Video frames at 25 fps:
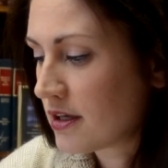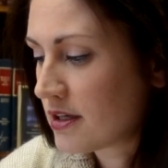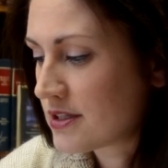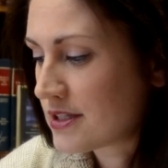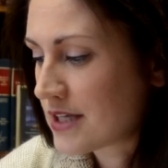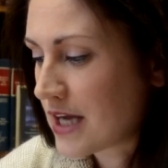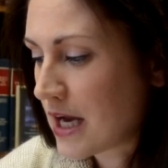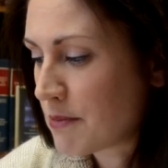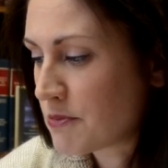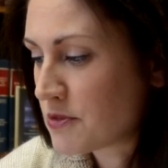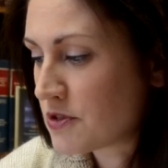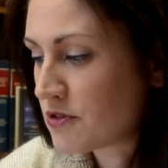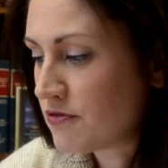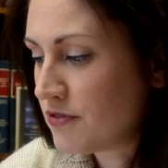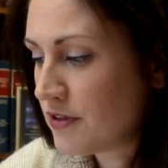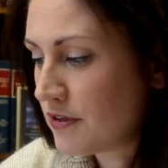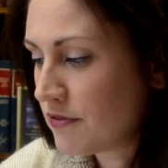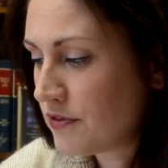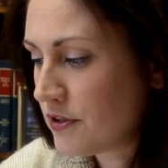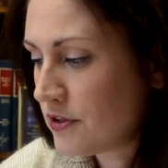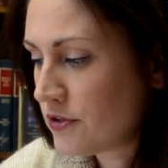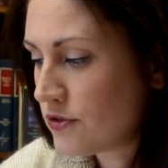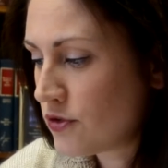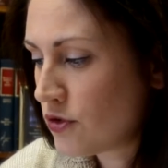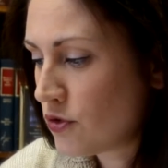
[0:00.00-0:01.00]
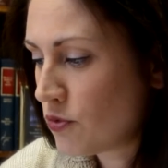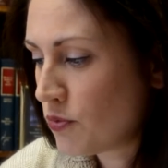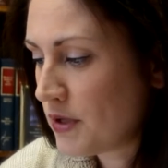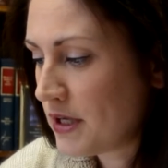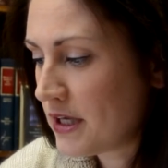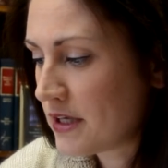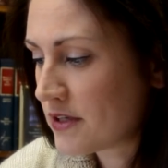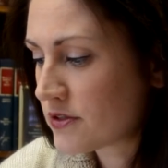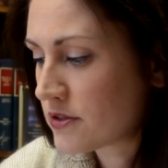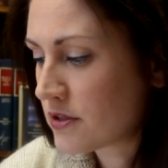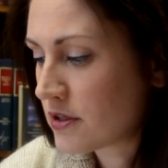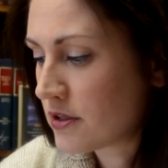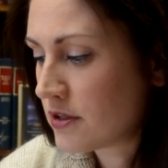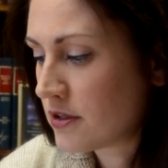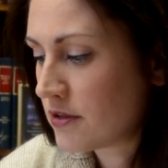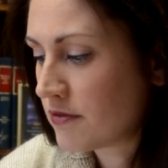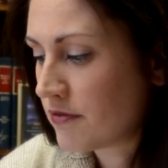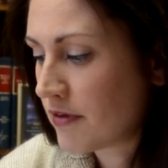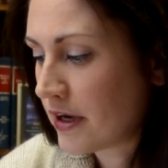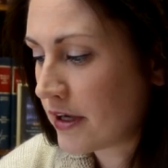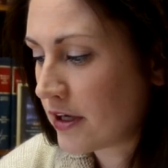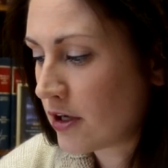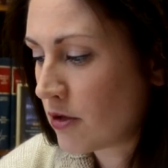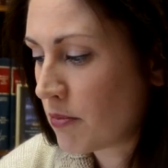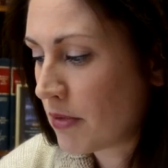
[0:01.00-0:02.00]
times 52 weeks
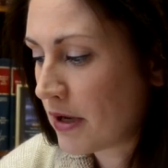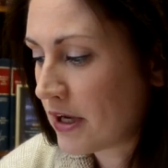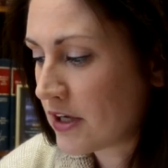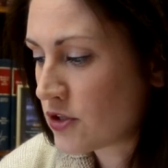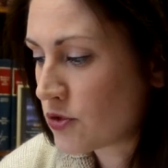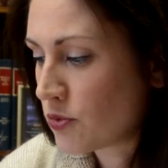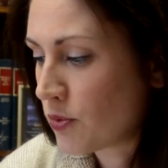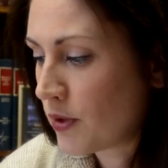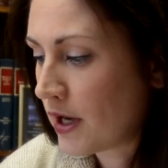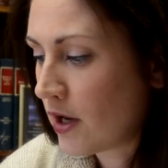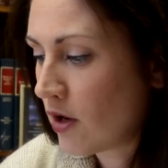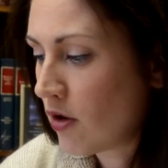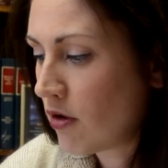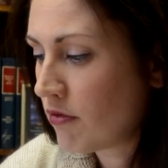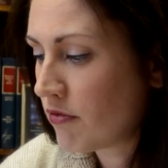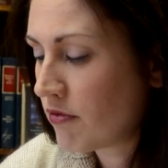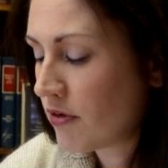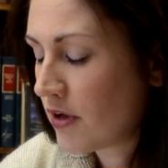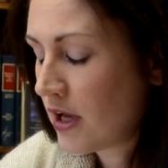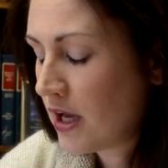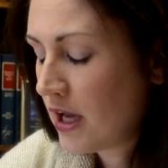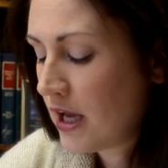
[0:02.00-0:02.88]
divided by 12,